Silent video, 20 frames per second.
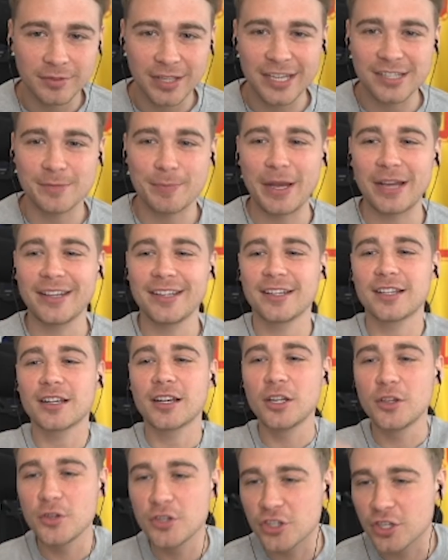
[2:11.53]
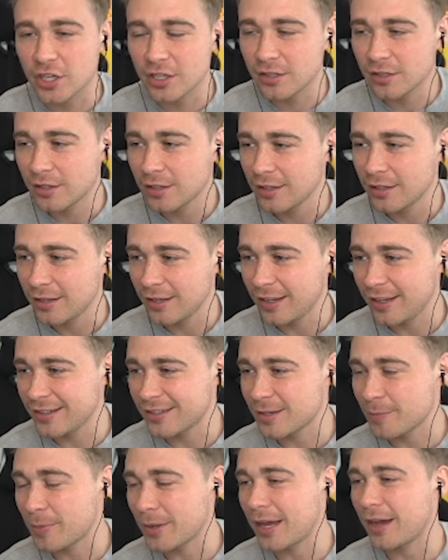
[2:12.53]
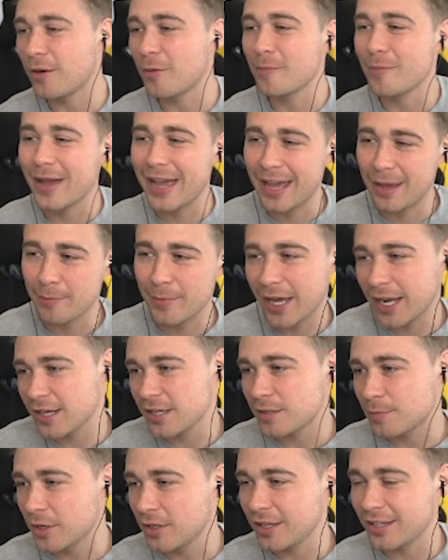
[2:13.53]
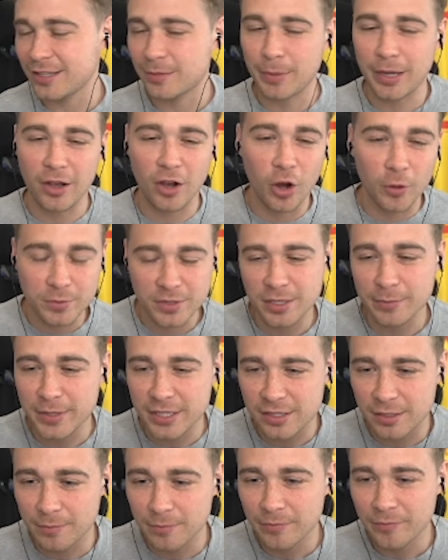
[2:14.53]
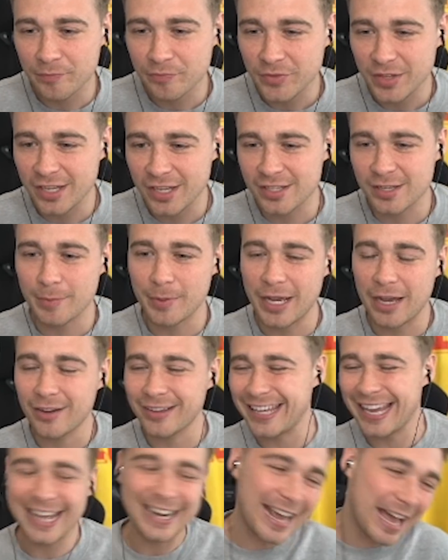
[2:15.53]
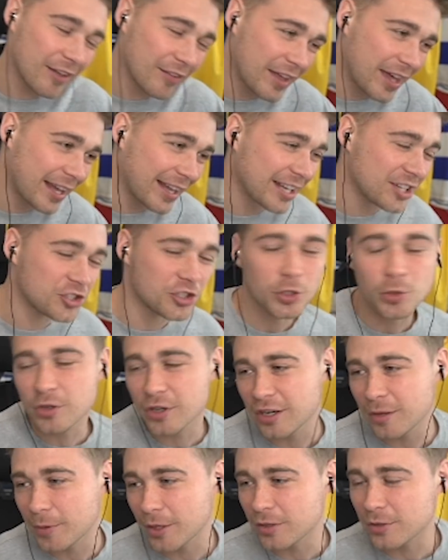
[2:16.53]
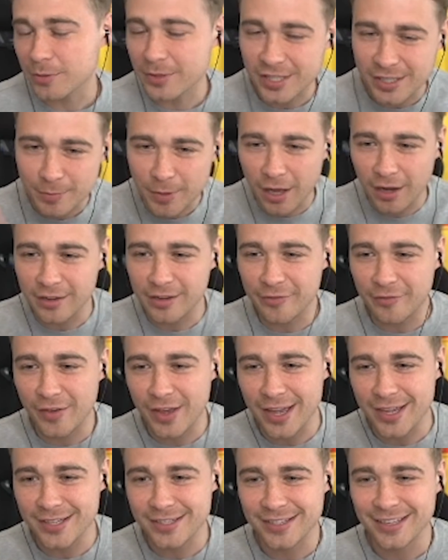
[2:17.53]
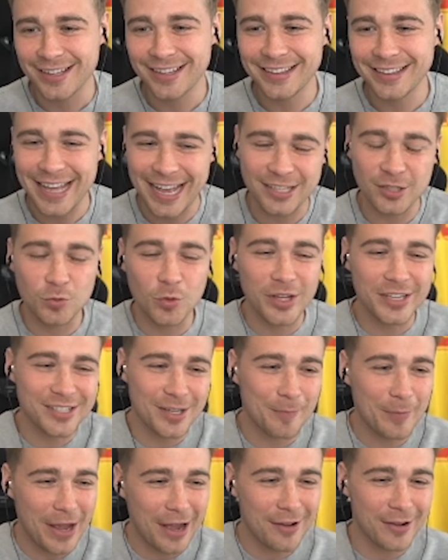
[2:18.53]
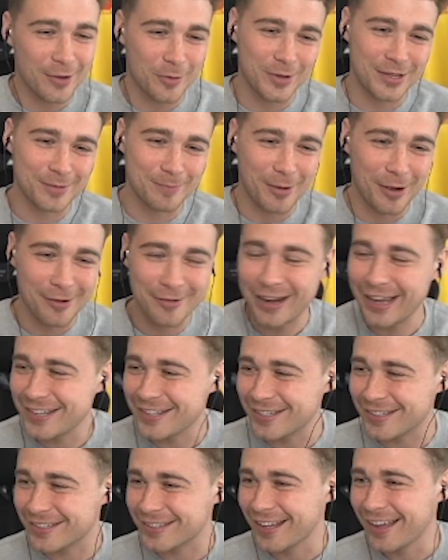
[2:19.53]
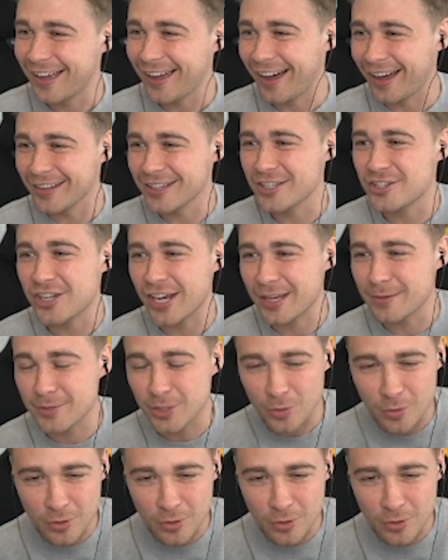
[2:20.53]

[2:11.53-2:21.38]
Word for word: It's about inclusion. It's about man management. It's about optimism. It's about getting out there, getting chalk on your boots with a smile on your face. That's what it's about at Queen's Park Rangers under James